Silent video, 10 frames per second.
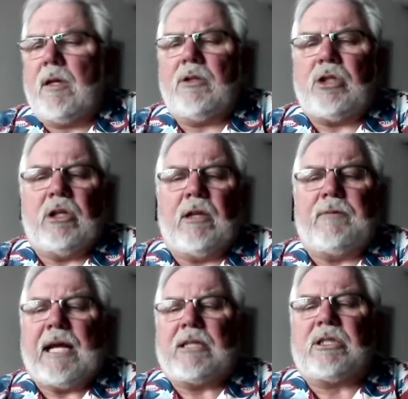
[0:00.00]
Jill, if
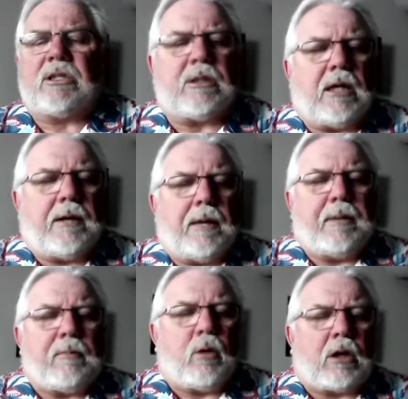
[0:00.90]
that's a
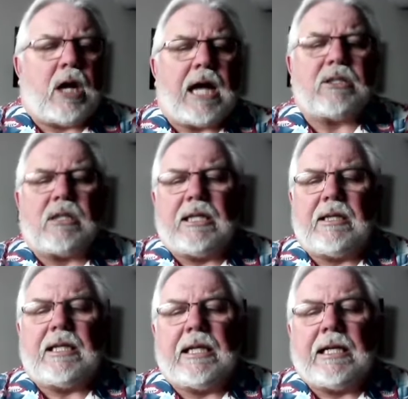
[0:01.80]
bit more costly,
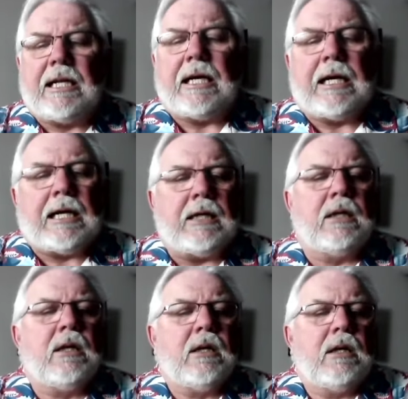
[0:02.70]
then
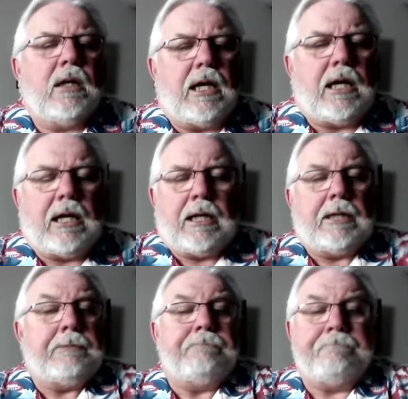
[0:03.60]

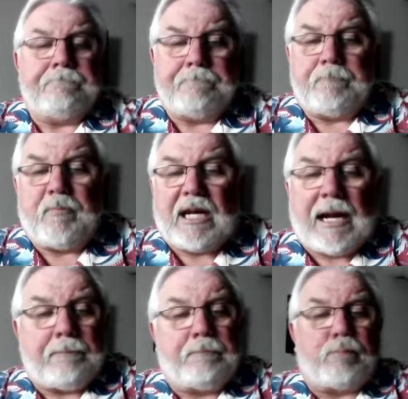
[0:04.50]
I'm
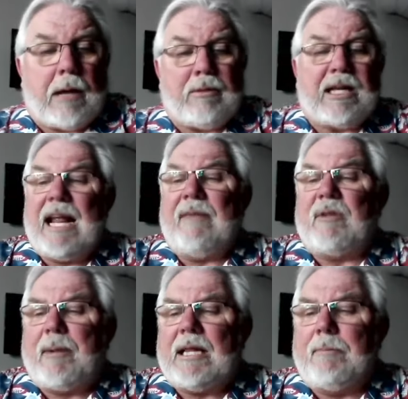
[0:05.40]
probably going to have to
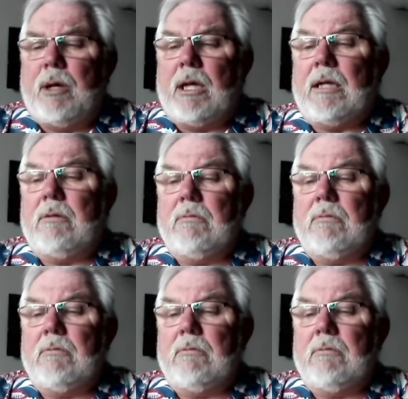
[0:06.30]
bite the bullet.